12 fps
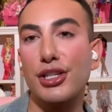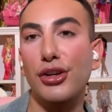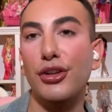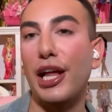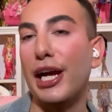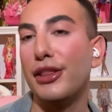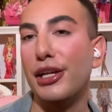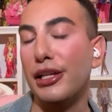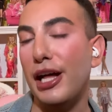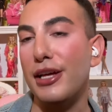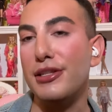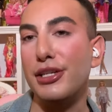Do you like the
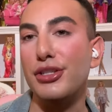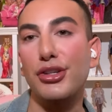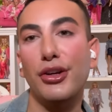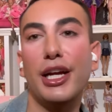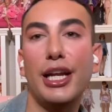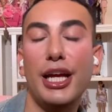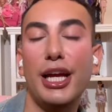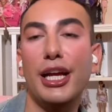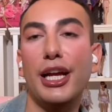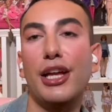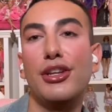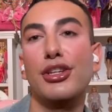classic
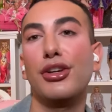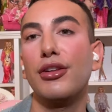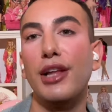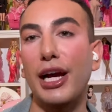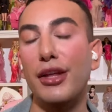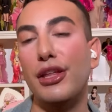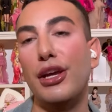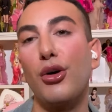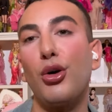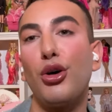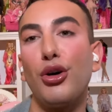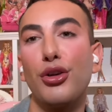screening, and do you like the
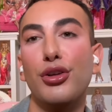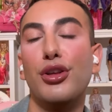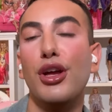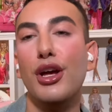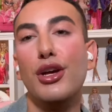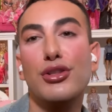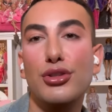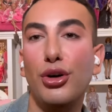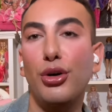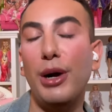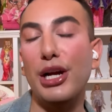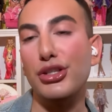old
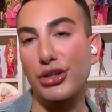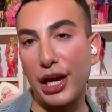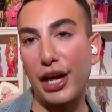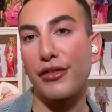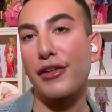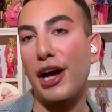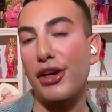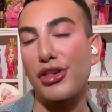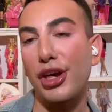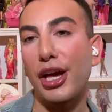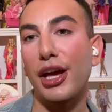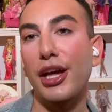school Y2K
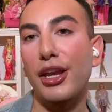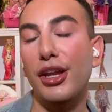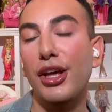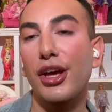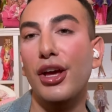fashion?